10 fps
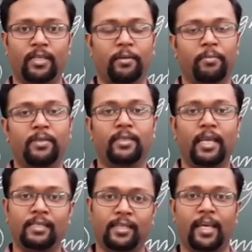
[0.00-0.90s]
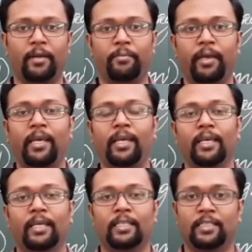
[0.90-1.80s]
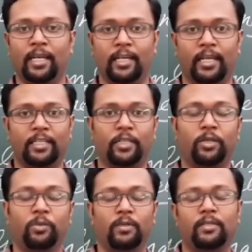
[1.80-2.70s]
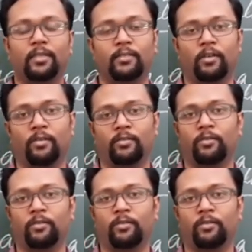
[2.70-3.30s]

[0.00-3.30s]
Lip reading: and missiles can be targeted towards these locks.